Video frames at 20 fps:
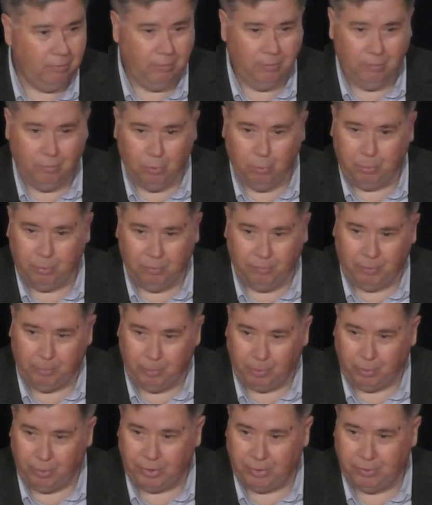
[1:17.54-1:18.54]
groups of
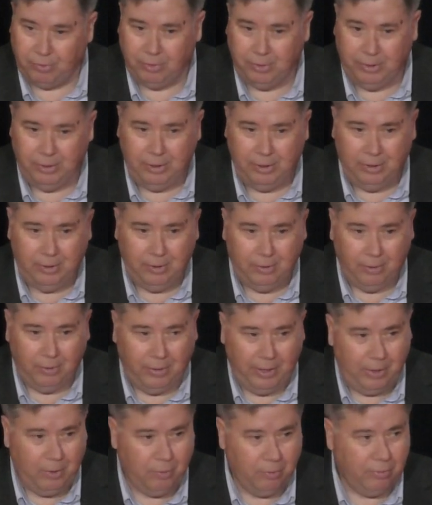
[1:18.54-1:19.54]
immigrants.
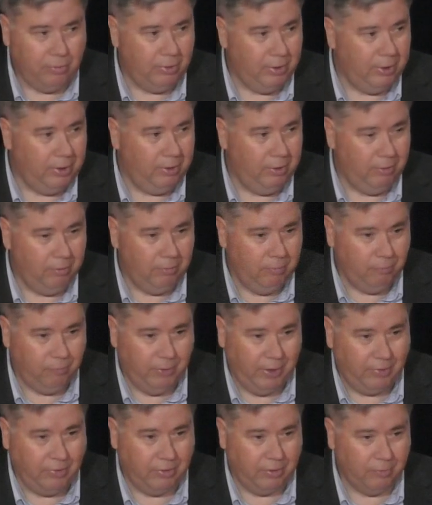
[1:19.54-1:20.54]
They don't see
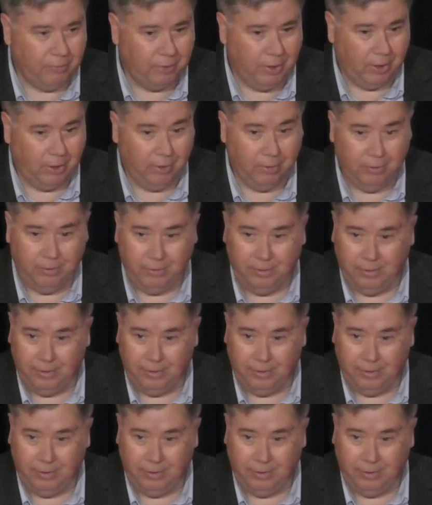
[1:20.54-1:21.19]
faces of color.